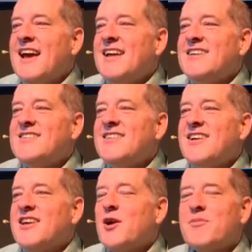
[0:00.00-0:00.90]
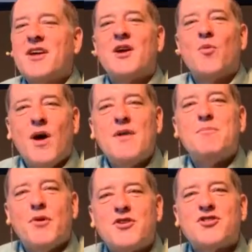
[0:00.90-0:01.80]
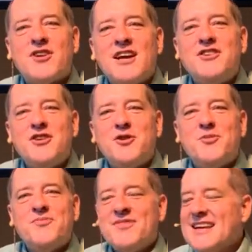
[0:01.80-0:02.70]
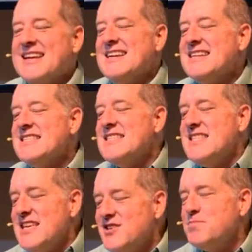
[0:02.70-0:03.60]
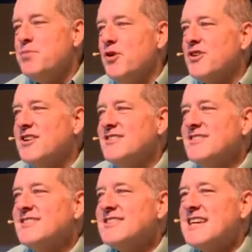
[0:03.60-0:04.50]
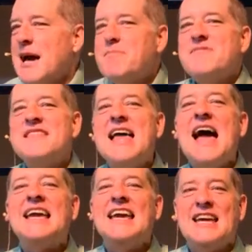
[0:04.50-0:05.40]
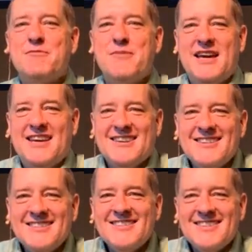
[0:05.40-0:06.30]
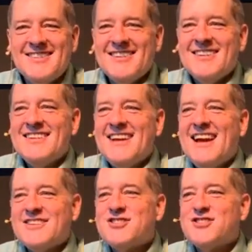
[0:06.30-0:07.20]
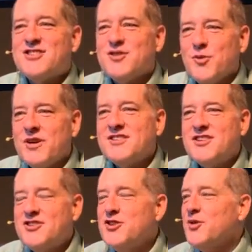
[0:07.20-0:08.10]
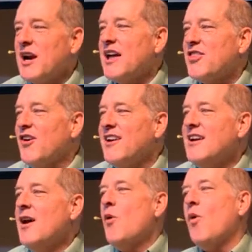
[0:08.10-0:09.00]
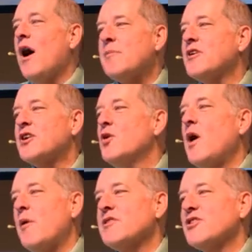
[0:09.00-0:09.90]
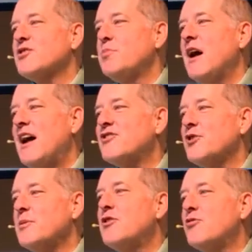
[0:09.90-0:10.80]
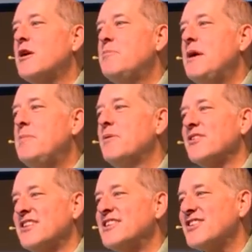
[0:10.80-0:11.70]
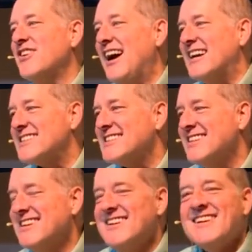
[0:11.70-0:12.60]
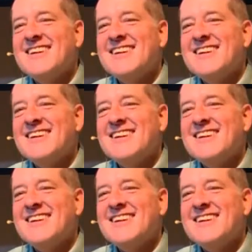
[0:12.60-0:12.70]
and you know, I'm thinking, what book should I do? And this book kept nagging me as to the one to do. And I thought, well, I'm going to go out with a splash. There'll be three people in this class,